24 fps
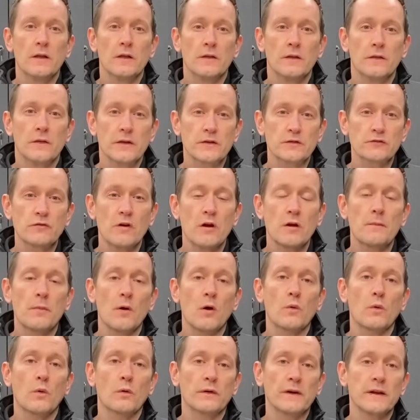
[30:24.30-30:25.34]
this
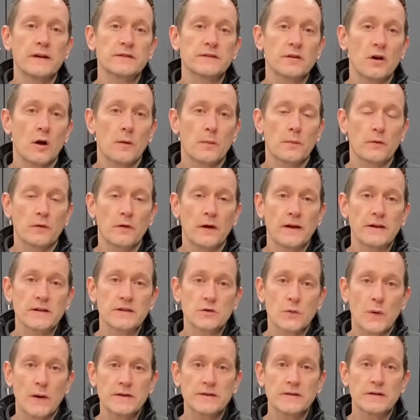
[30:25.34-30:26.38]
robot will need to operate
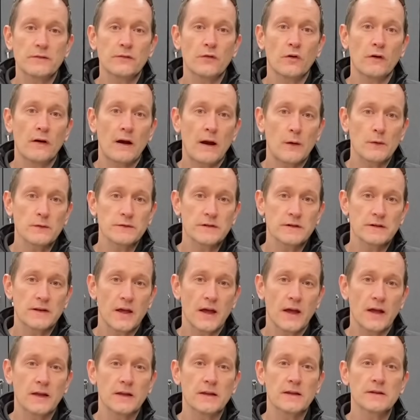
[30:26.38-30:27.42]
24 hours a
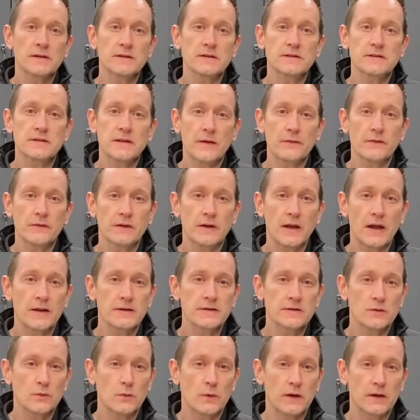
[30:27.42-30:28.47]
day, 7 days
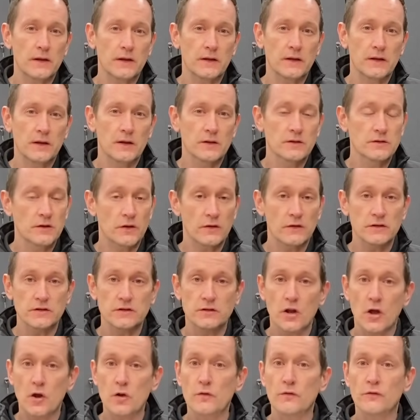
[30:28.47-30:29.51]
a week, so there's
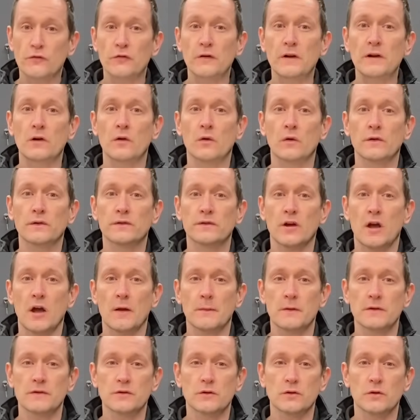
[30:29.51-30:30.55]
no free lawn time
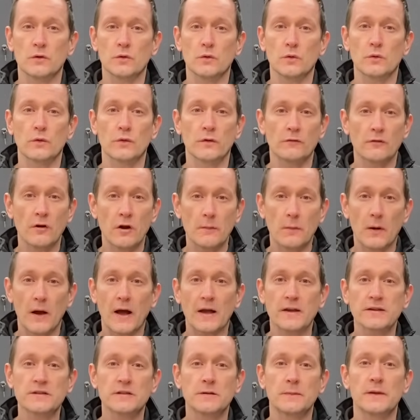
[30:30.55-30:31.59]
at all. The robot
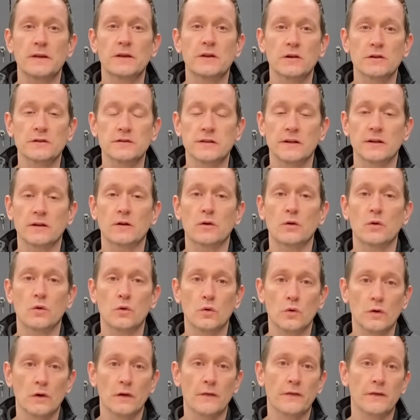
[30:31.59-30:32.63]
has to be cutting
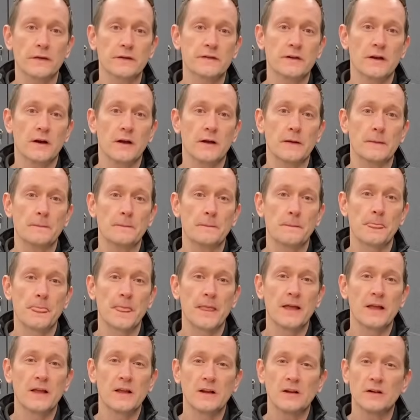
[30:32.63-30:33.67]
all of the time.
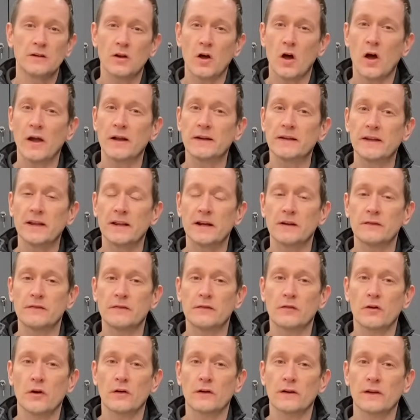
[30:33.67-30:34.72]
Not ideal if you've
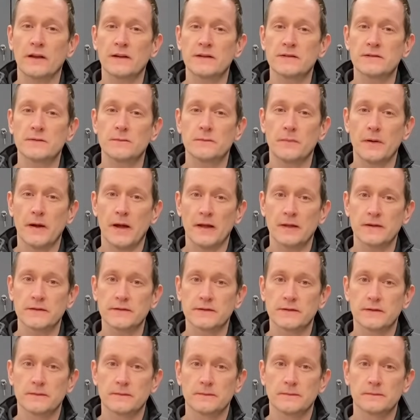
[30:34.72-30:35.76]
got kids and
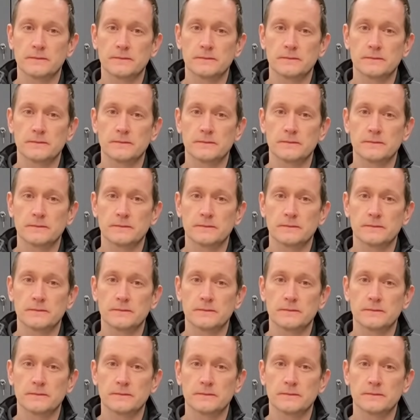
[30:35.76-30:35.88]
pets.